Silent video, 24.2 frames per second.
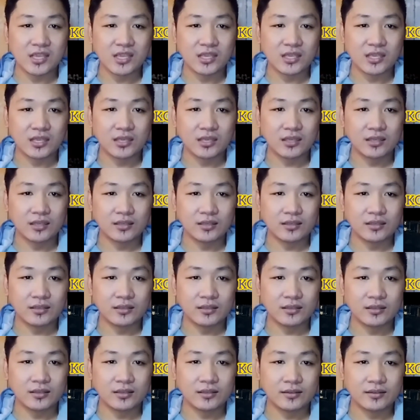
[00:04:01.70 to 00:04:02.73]

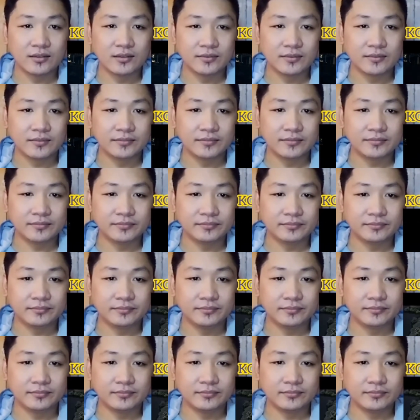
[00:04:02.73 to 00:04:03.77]

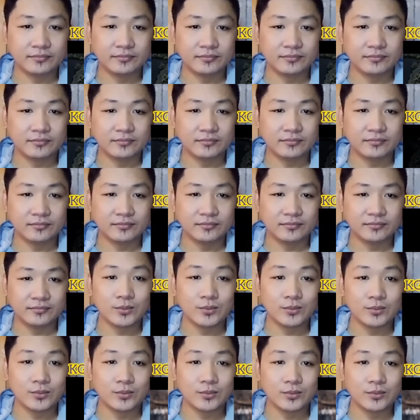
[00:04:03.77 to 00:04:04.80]

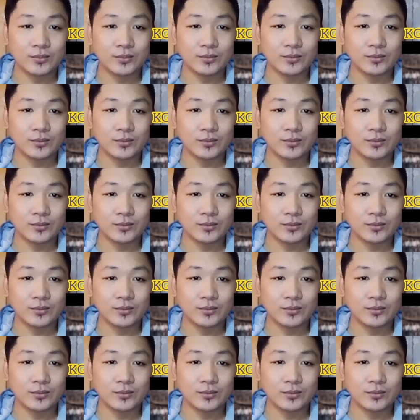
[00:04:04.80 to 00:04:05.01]
(silence)